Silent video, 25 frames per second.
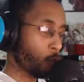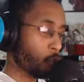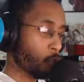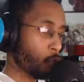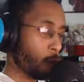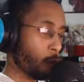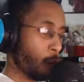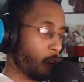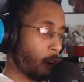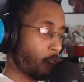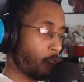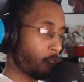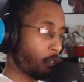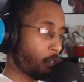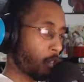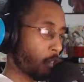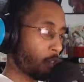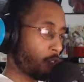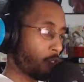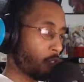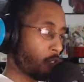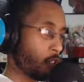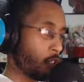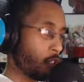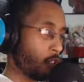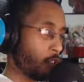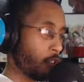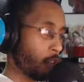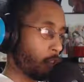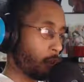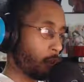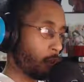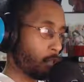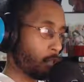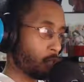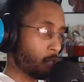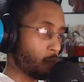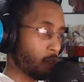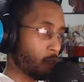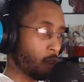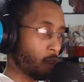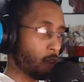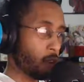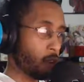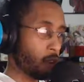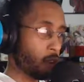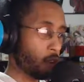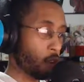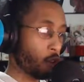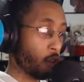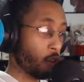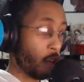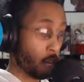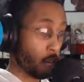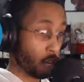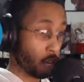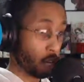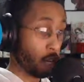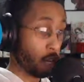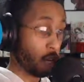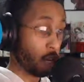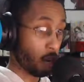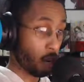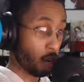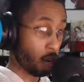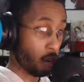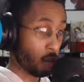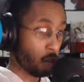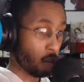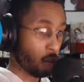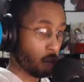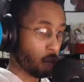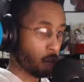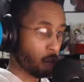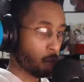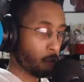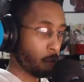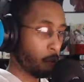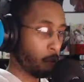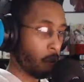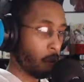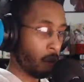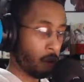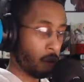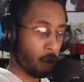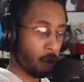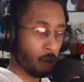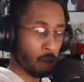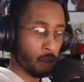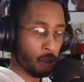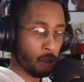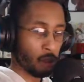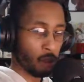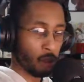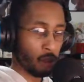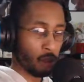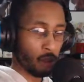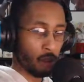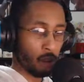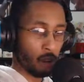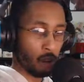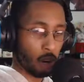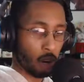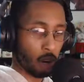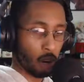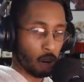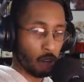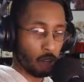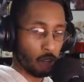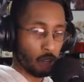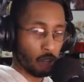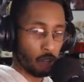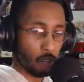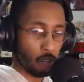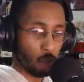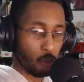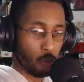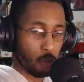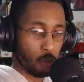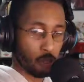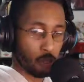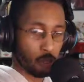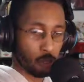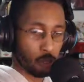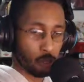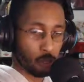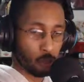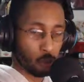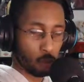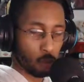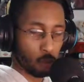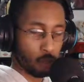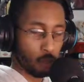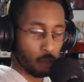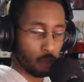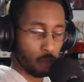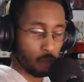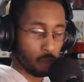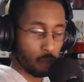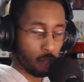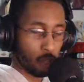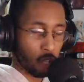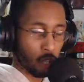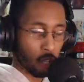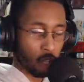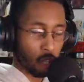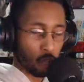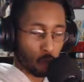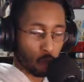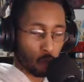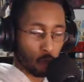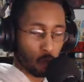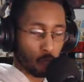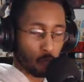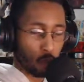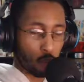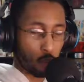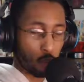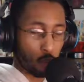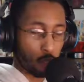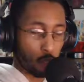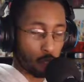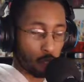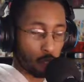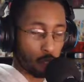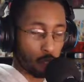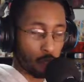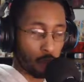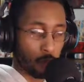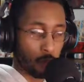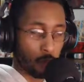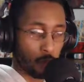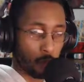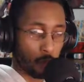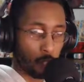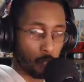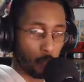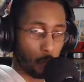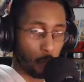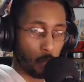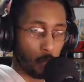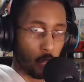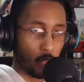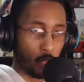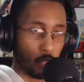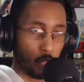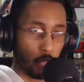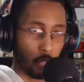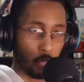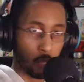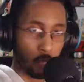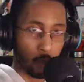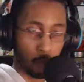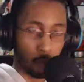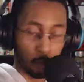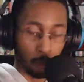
should apologize for their fan base. They're not gonna, but there are indeed reasons Crunchyroll should apologize.